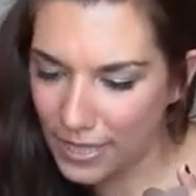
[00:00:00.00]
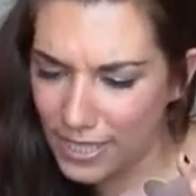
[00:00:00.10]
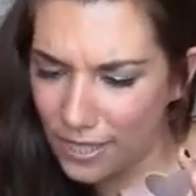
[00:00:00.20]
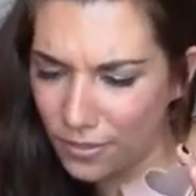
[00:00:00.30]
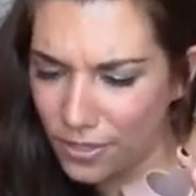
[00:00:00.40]
They
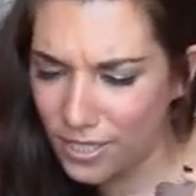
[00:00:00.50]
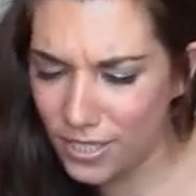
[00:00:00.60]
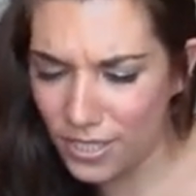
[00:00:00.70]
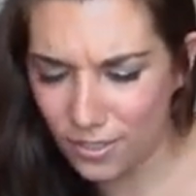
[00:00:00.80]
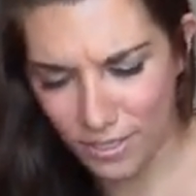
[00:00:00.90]
say there's a
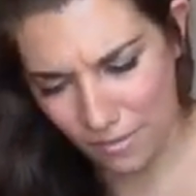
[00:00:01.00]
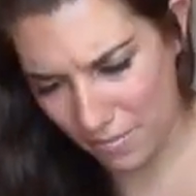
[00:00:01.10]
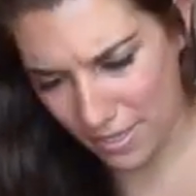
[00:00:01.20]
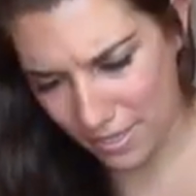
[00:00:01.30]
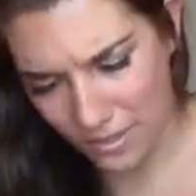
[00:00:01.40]
dinner
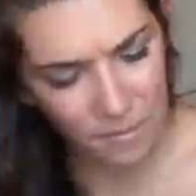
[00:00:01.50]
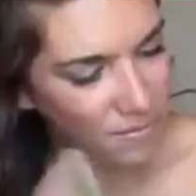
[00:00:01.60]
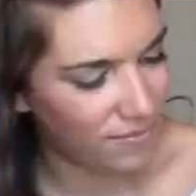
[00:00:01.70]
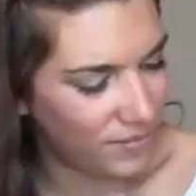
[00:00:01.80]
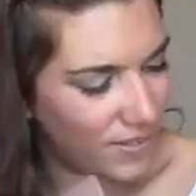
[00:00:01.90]
something on them.